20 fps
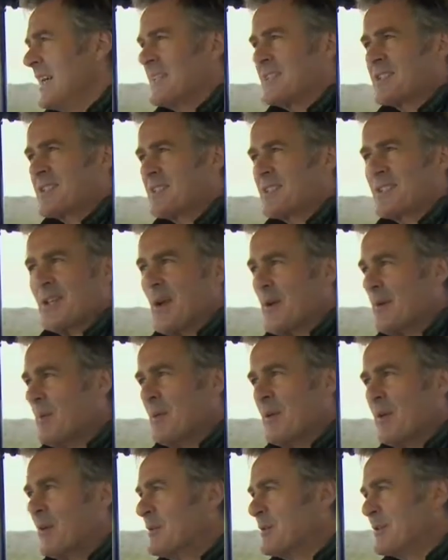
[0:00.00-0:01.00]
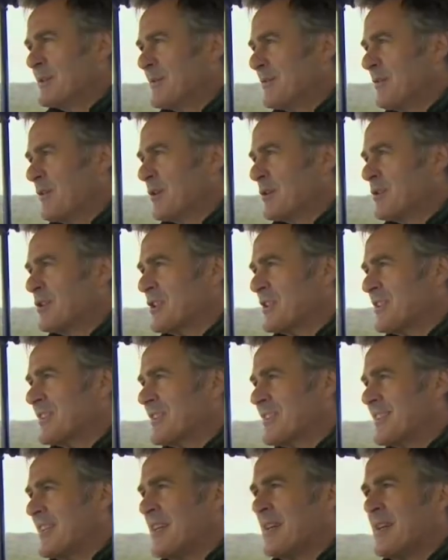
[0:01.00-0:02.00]
It's so beautiful
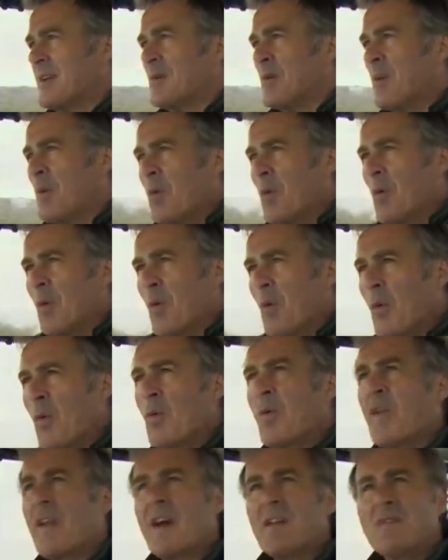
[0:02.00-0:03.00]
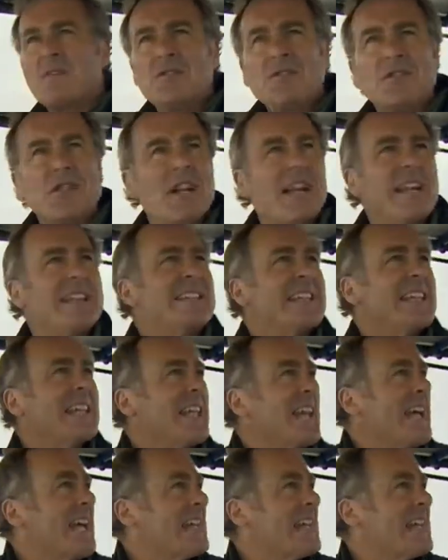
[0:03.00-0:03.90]
just seeing all the undulating